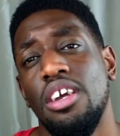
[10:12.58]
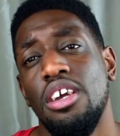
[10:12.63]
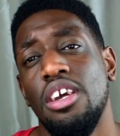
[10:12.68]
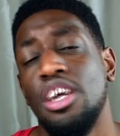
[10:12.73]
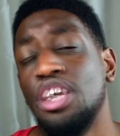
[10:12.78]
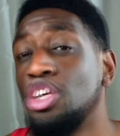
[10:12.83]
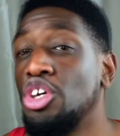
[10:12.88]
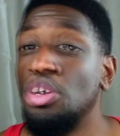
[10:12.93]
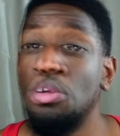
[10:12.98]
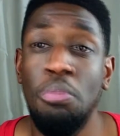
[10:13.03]

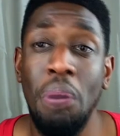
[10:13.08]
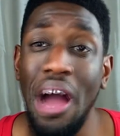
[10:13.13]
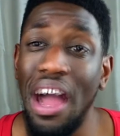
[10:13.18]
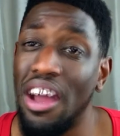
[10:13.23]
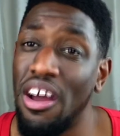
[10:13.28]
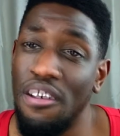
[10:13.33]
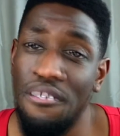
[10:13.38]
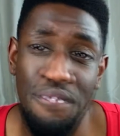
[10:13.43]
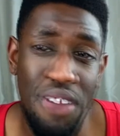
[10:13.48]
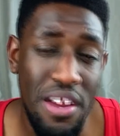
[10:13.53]
You buy
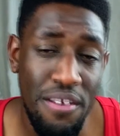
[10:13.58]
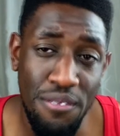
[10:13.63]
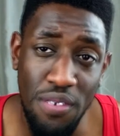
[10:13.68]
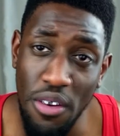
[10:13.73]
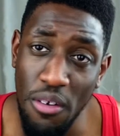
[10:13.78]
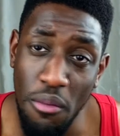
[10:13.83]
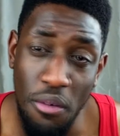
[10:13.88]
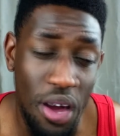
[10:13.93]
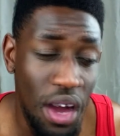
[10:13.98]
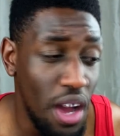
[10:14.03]
her
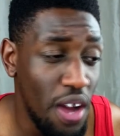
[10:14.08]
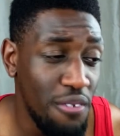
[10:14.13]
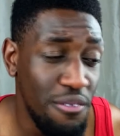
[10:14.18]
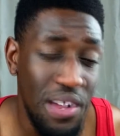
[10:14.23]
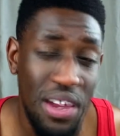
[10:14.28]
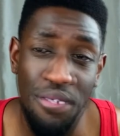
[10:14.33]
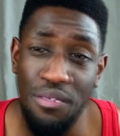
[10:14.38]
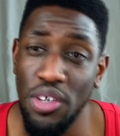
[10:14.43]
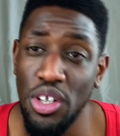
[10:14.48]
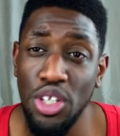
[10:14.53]

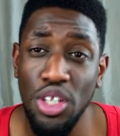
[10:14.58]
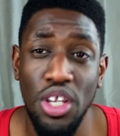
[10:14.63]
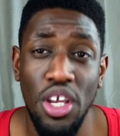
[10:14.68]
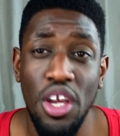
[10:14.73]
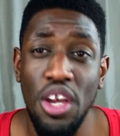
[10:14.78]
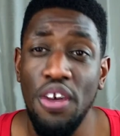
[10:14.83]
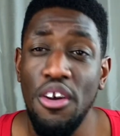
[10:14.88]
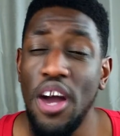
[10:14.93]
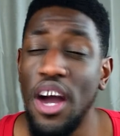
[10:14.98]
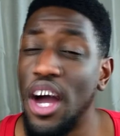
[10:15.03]
favorite
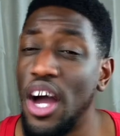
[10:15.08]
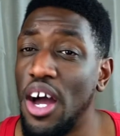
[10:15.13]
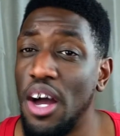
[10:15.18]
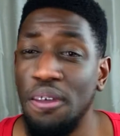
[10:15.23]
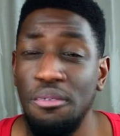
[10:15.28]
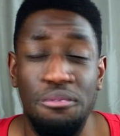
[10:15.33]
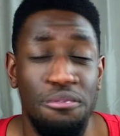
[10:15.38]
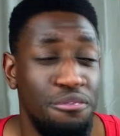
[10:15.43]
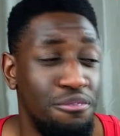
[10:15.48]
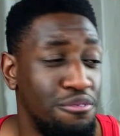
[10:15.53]

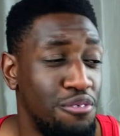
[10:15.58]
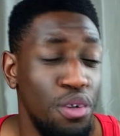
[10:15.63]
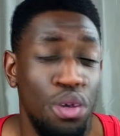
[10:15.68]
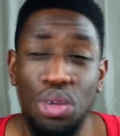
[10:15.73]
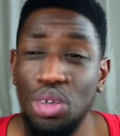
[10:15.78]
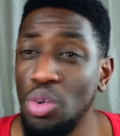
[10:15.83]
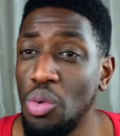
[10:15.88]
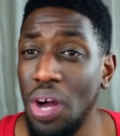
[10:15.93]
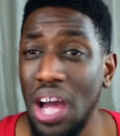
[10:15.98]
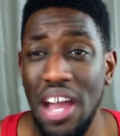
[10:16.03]

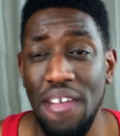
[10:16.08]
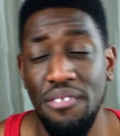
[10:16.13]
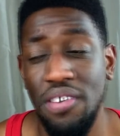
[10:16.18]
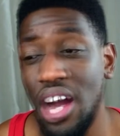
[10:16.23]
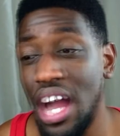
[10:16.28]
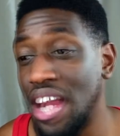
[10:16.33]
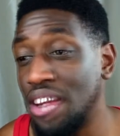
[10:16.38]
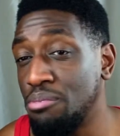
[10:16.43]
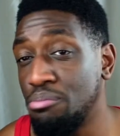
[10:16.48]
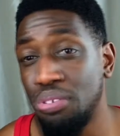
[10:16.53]
food or whatever
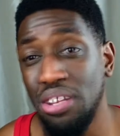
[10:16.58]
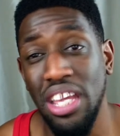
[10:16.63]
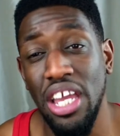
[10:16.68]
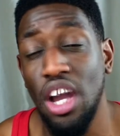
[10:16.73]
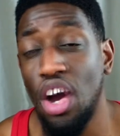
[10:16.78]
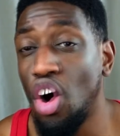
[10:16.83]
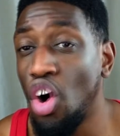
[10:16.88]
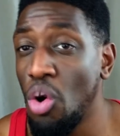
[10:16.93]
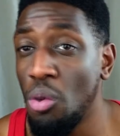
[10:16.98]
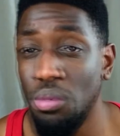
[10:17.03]
and bring
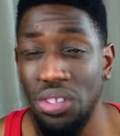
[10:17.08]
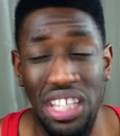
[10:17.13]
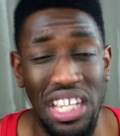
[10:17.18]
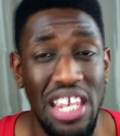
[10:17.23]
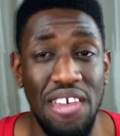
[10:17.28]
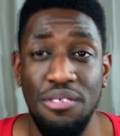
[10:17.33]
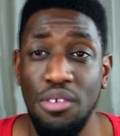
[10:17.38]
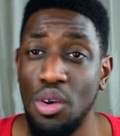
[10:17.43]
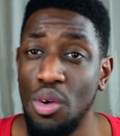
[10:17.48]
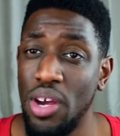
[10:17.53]
it home,
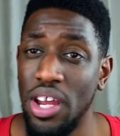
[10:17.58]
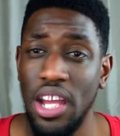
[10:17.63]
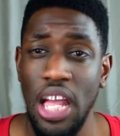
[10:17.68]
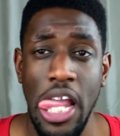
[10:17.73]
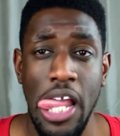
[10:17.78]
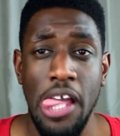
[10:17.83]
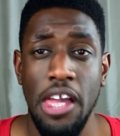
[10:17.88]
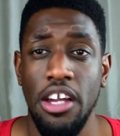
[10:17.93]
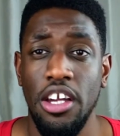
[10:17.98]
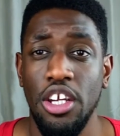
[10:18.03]
deliver it.
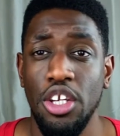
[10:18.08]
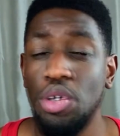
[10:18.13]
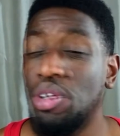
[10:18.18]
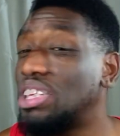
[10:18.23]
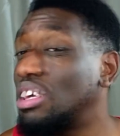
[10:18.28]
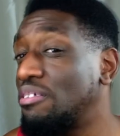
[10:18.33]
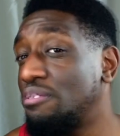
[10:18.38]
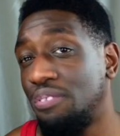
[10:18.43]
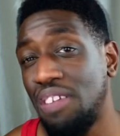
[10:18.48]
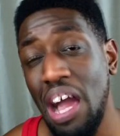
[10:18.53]
You
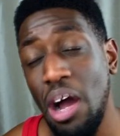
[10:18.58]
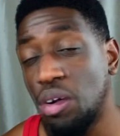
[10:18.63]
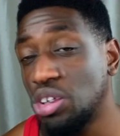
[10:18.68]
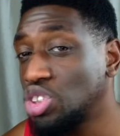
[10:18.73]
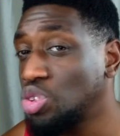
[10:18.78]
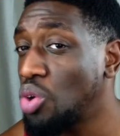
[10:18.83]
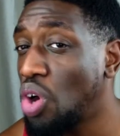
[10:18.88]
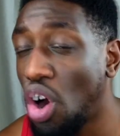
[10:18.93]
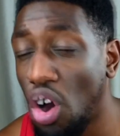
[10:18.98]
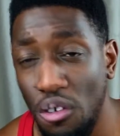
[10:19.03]
send
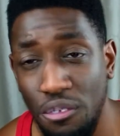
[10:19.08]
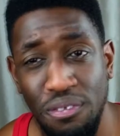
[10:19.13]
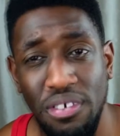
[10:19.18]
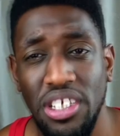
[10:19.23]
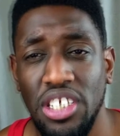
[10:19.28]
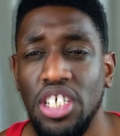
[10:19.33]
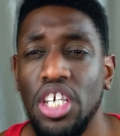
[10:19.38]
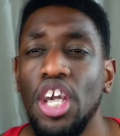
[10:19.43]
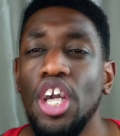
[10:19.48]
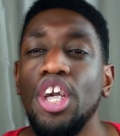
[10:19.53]
flowers to her
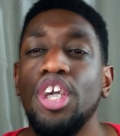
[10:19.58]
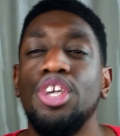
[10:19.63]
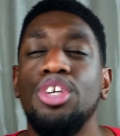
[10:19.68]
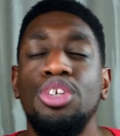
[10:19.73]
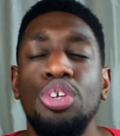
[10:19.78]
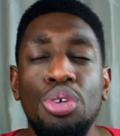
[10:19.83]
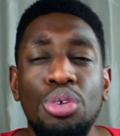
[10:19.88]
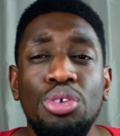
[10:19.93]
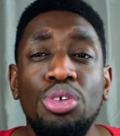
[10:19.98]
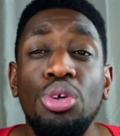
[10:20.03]
office.
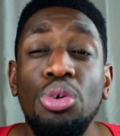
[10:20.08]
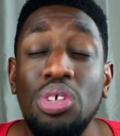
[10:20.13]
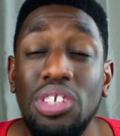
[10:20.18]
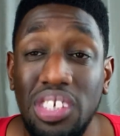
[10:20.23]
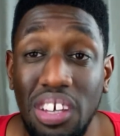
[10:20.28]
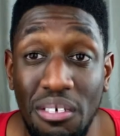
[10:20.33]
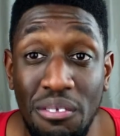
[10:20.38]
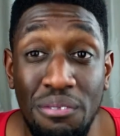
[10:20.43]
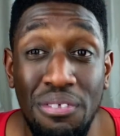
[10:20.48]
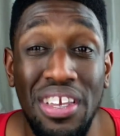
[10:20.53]
You do
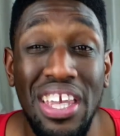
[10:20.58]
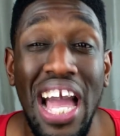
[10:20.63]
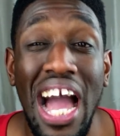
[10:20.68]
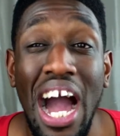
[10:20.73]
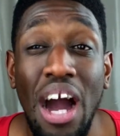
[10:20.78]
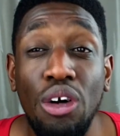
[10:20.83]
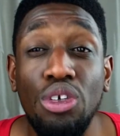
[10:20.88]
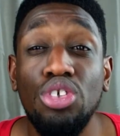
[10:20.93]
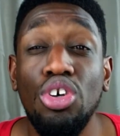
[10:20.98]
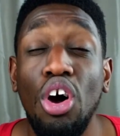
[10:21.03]
something
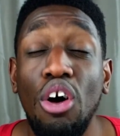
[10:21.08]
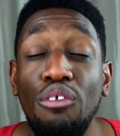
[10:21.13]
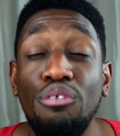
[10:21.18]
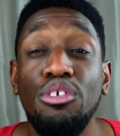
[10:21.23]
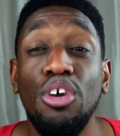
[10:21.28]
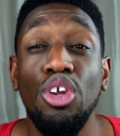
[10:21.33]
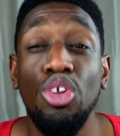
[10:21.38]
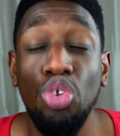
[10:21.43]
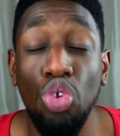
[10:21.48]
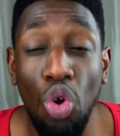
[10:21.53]
out
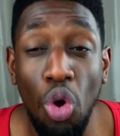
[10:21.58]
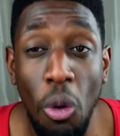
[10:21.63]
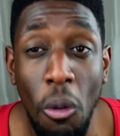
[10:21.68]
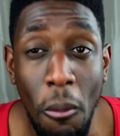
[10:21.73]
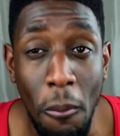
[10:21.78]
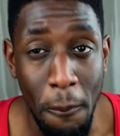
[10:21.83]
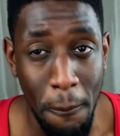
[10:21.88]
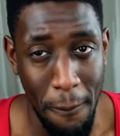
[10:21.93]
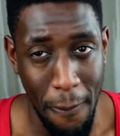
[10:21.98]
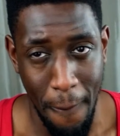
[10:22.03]
of the
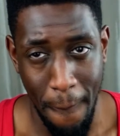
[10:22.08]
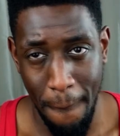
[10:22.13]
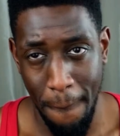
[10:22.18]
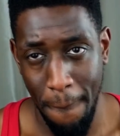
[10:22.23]
norm.